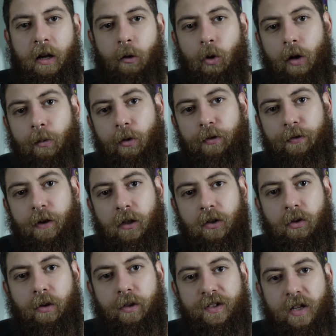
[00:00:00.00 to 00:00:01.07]
And one more
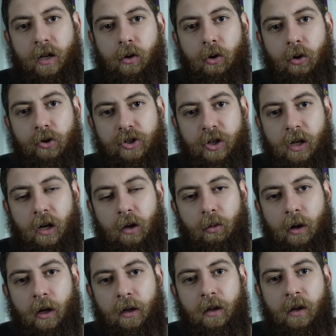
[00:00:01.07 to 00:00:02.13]
factor, the psychological
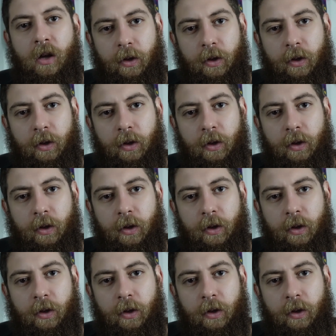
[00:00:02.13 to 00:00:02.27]
one,